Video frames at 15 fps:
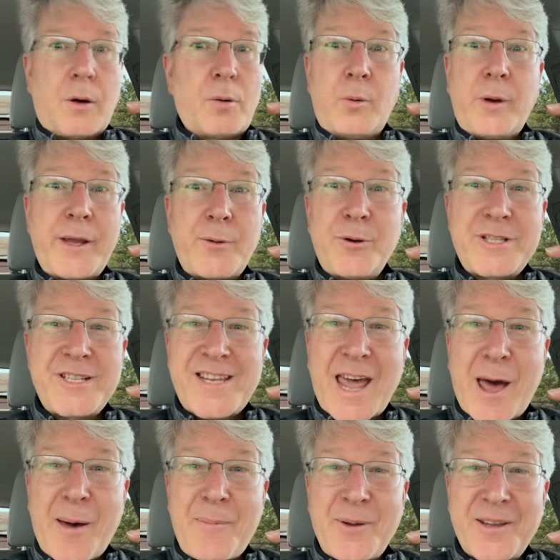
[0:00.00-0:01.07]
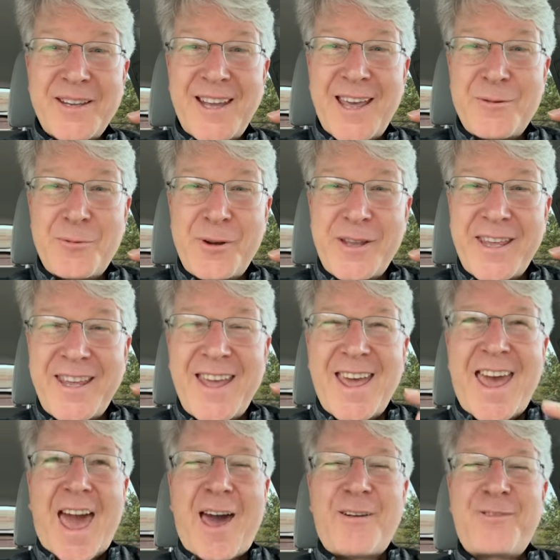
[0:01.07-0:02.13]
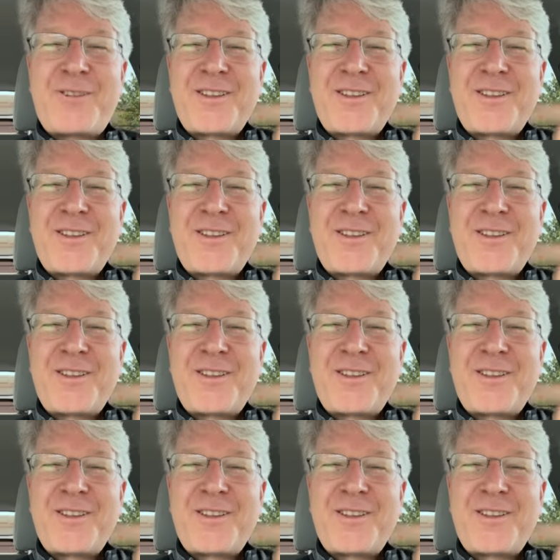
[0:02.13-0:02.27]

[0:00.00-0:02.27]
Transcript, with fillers: wait, what just happened? And we have